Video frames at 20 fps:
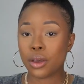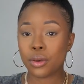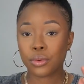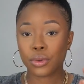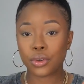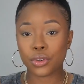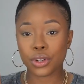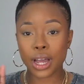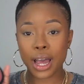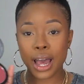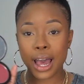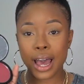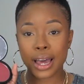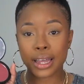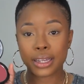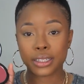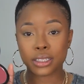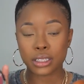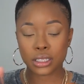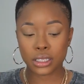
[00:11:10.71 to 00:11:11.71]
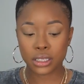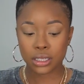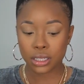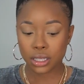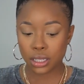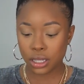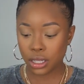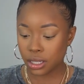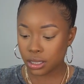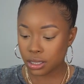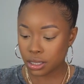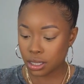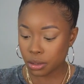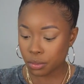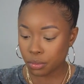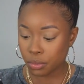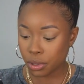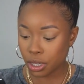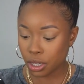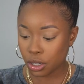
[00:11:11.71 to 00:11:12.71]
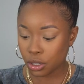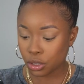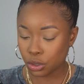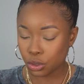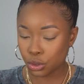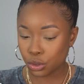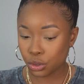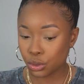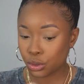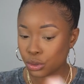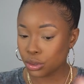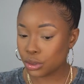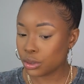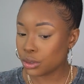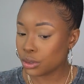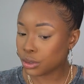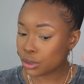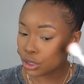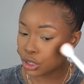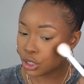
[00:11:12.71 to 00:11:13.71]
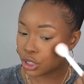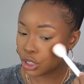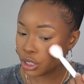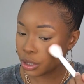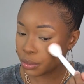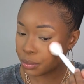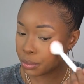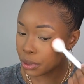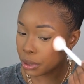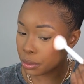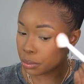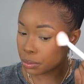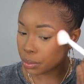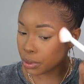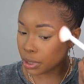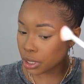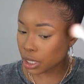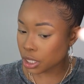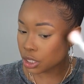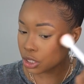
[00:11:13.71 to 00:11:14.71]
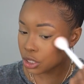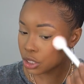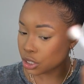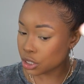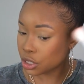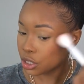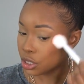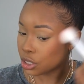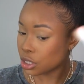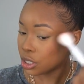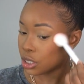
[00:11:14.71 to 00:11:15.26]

We're gonna add the Tobaglo GP blush